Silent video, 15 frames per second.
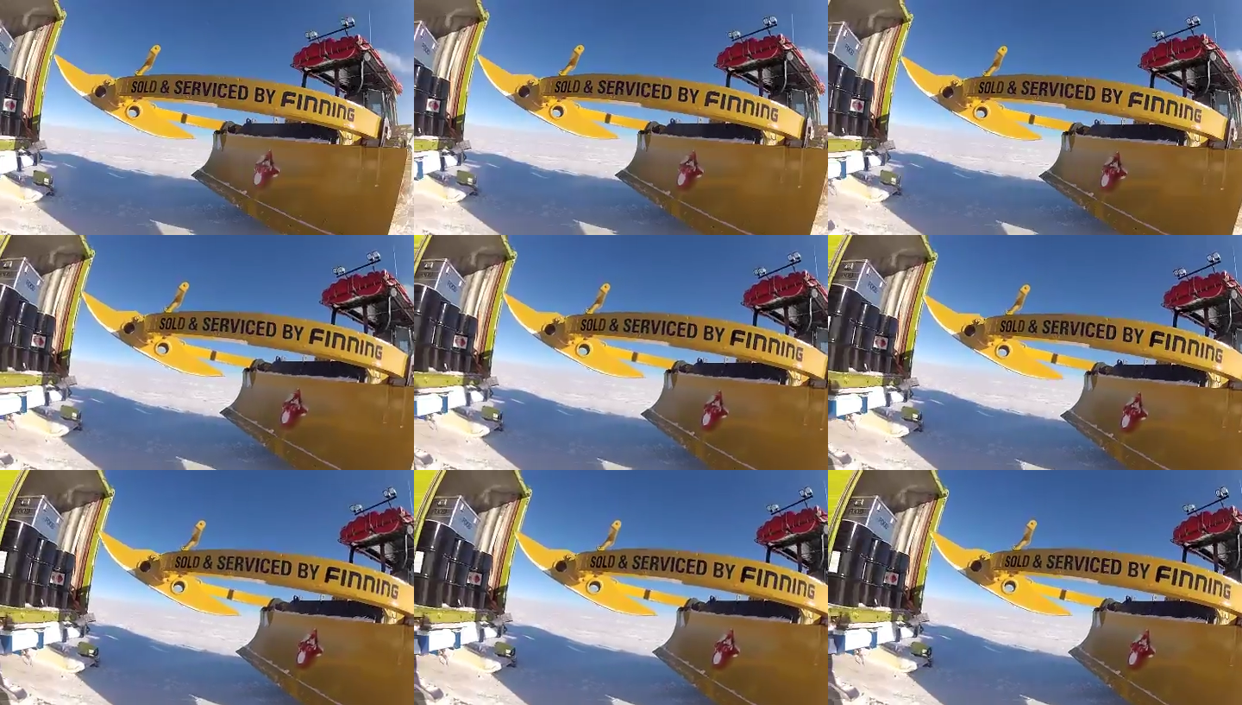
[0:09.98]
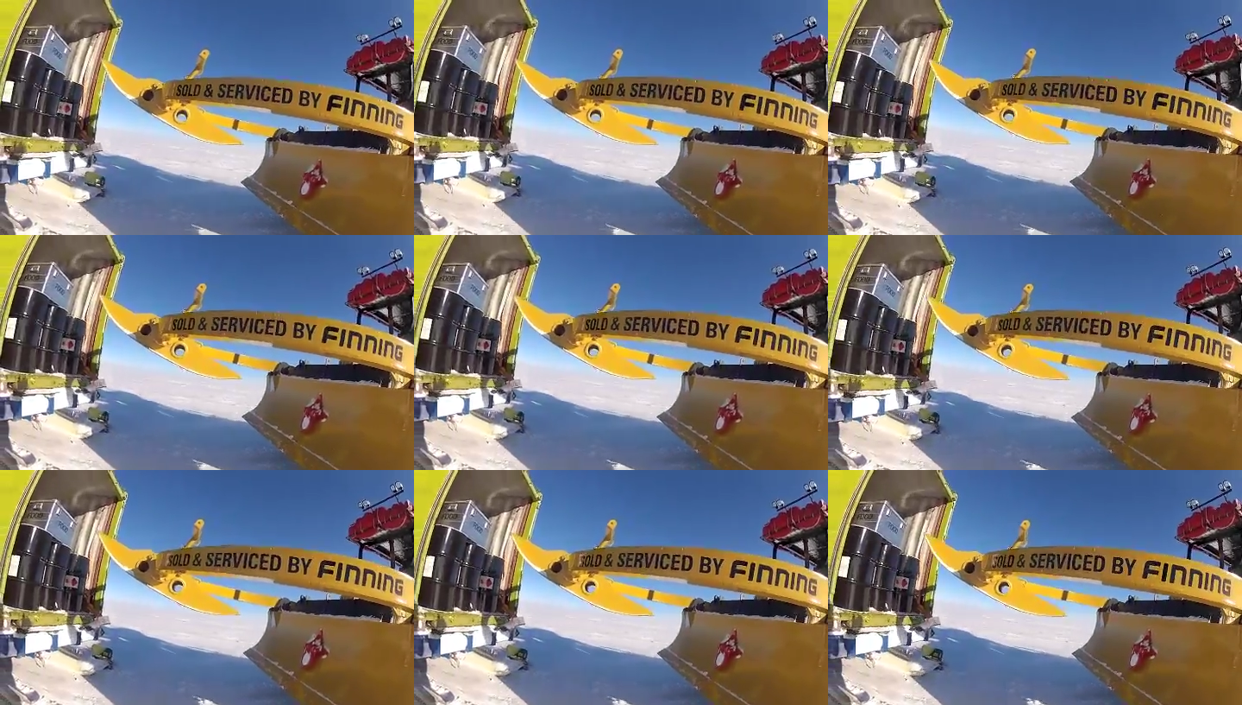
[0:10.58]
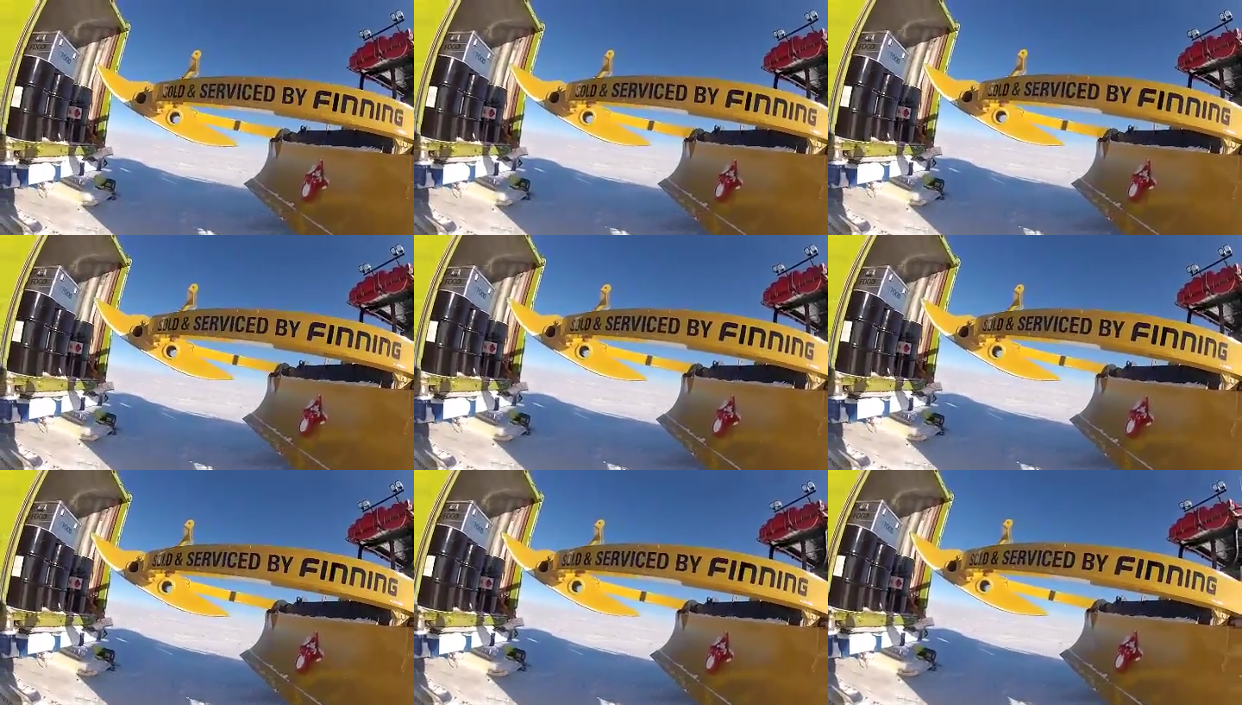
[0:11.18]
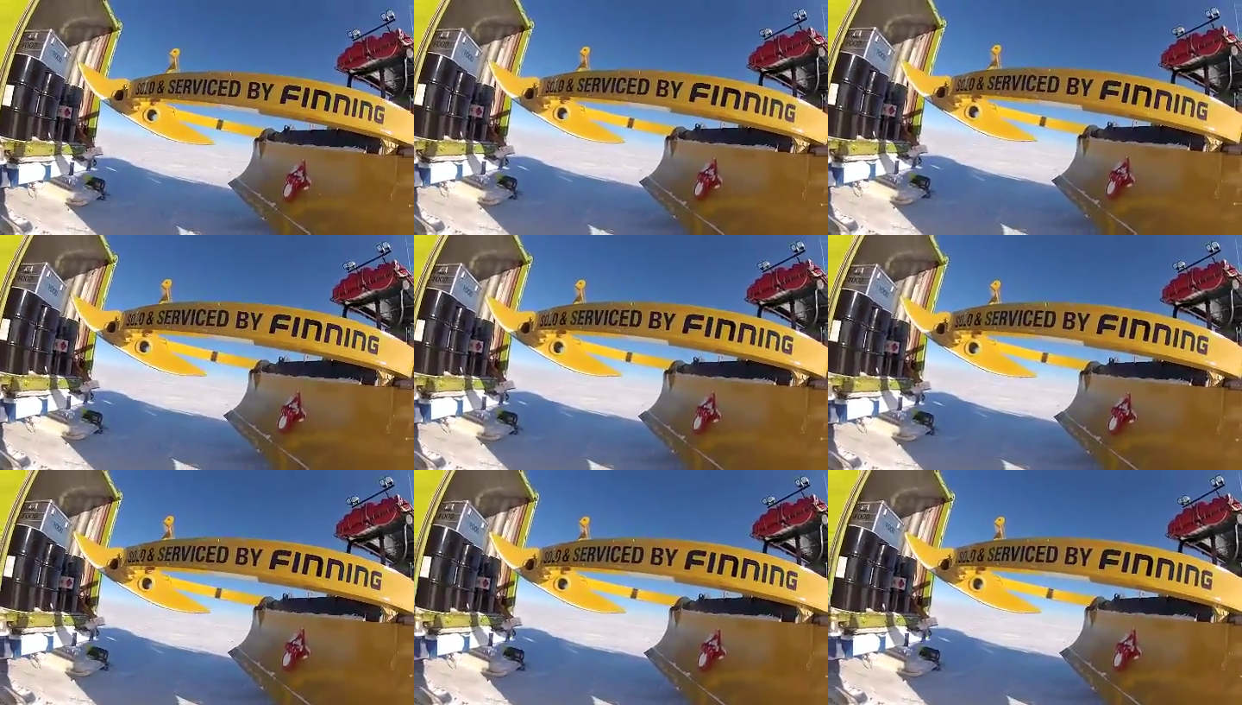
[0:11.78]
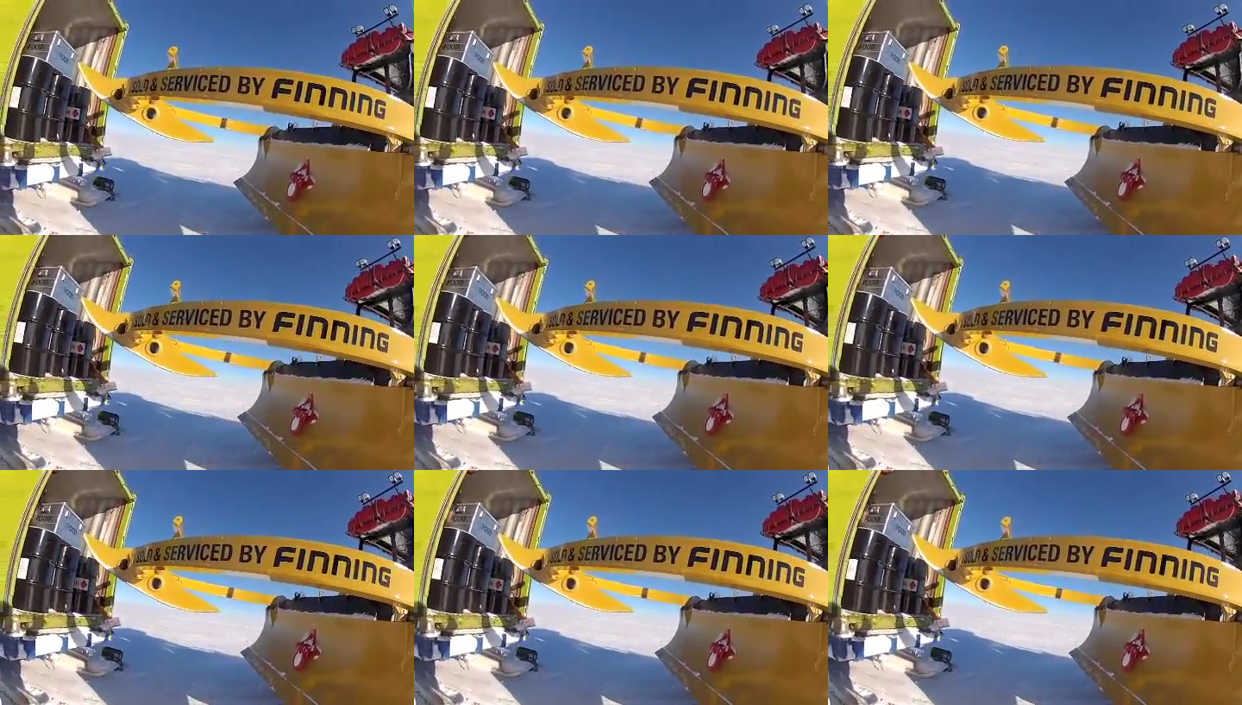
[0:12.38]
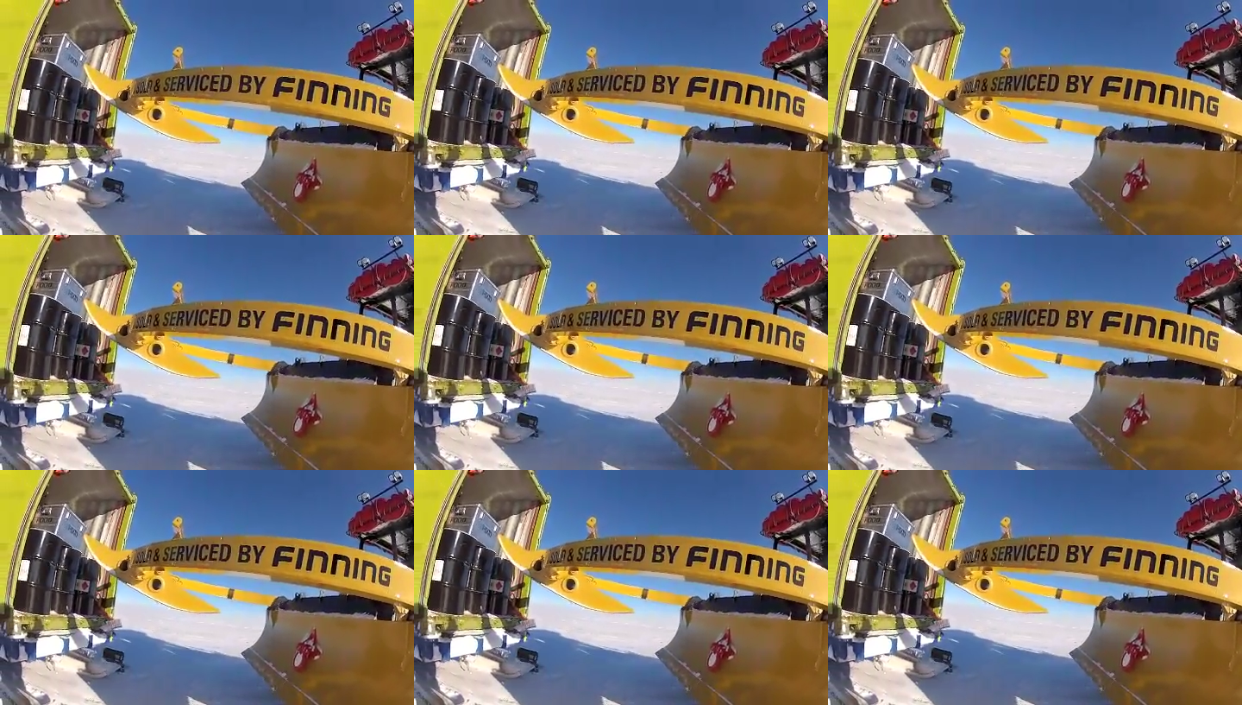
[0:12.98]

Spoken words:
No face is visible, so there are no lips to read.